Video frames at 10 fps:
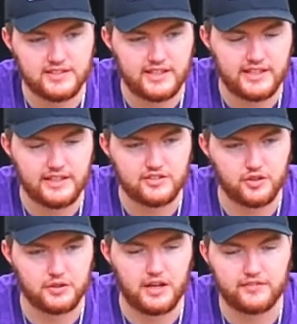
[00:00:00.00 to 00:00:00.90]
this kit, so
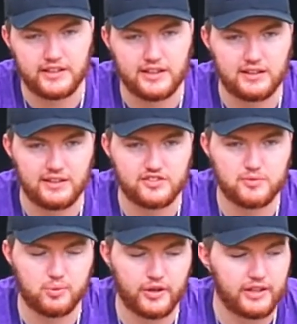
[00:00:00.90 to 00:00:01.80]
you have to get lift
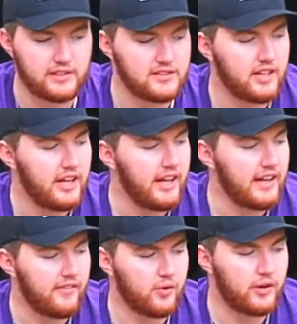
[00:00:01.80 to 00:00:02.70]
springs.
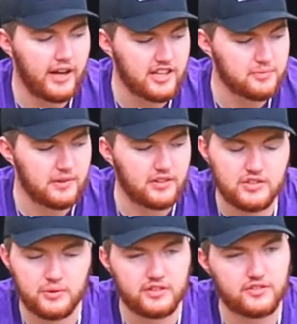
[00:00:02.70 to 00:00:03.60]
Everyone asked me the
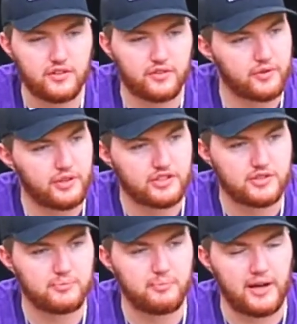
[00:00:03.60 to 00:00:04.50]
2-inch or the
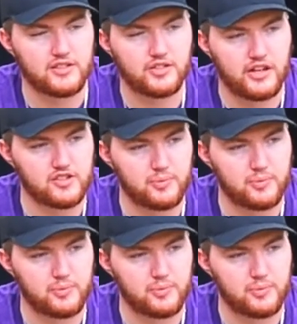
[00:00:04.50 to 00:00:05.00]
3-inch MaxTrak